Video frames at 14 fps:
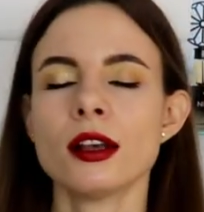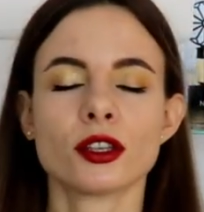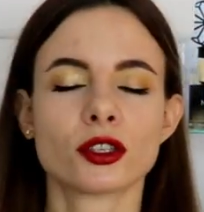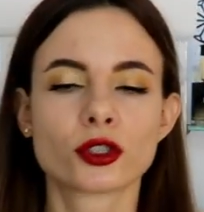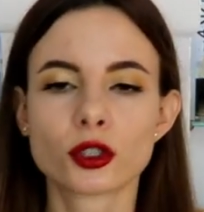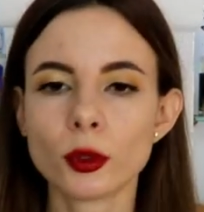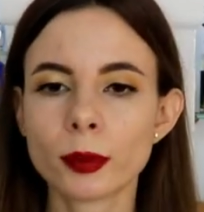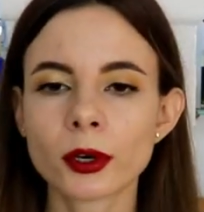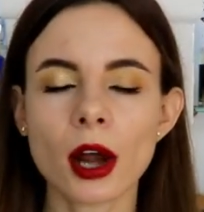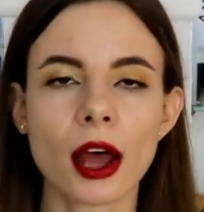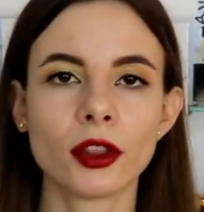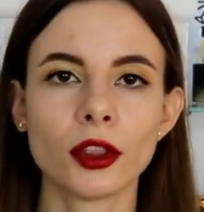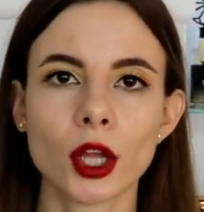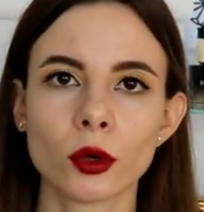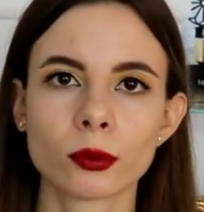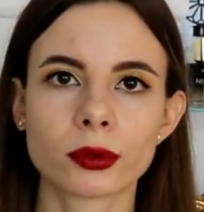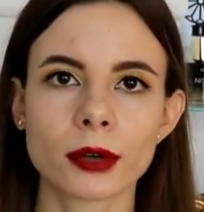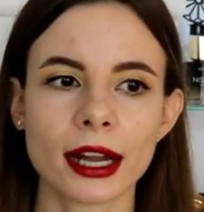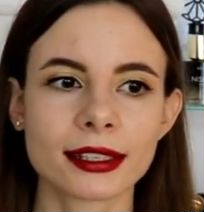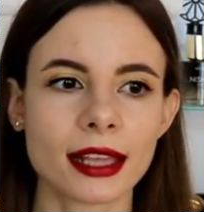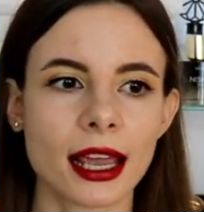super unknown
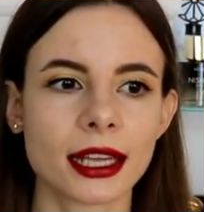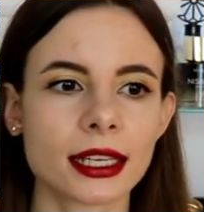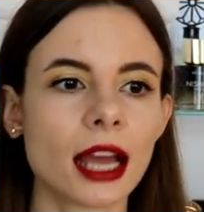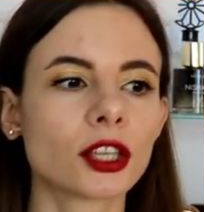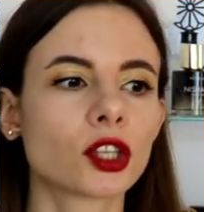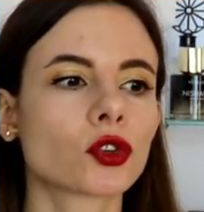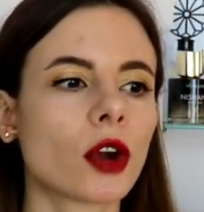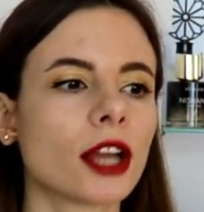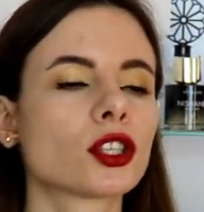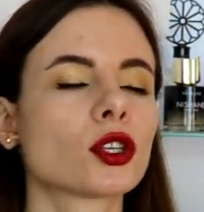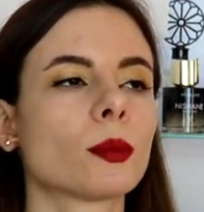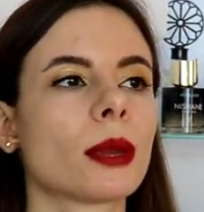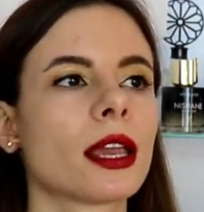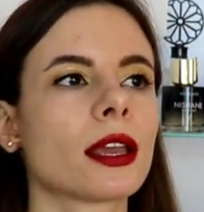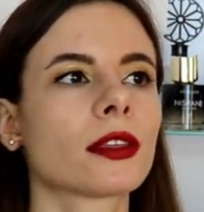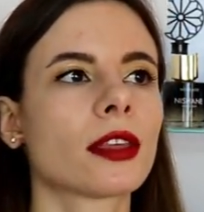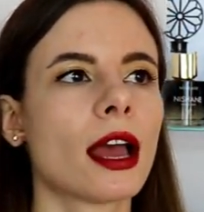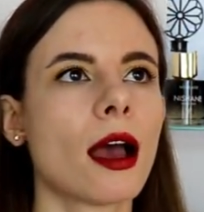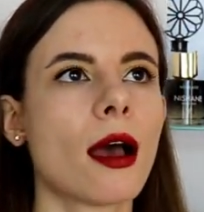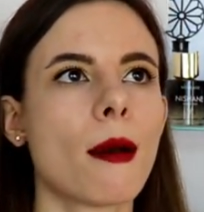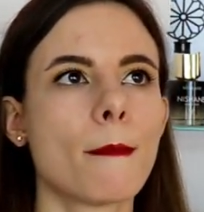brands, and I try to make
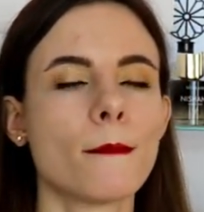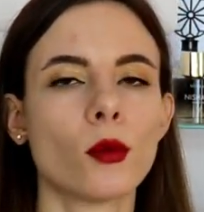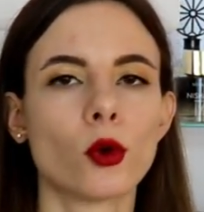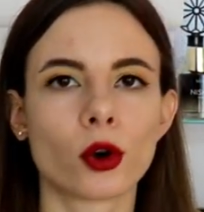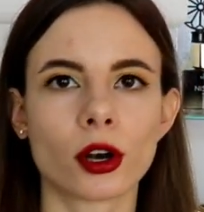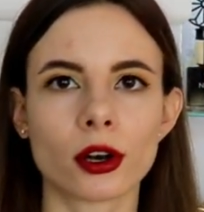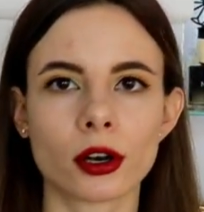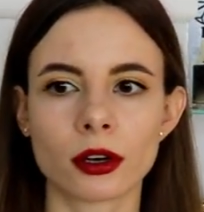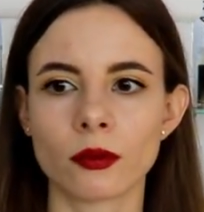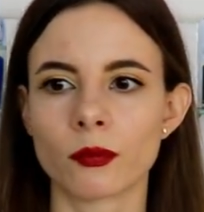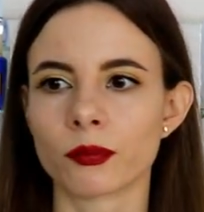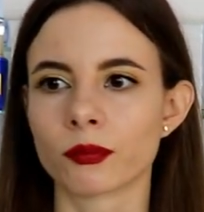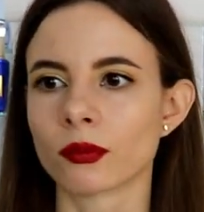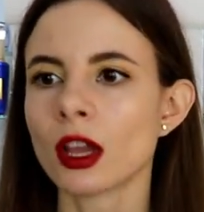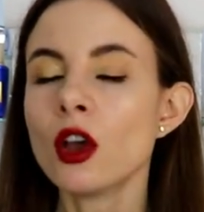them more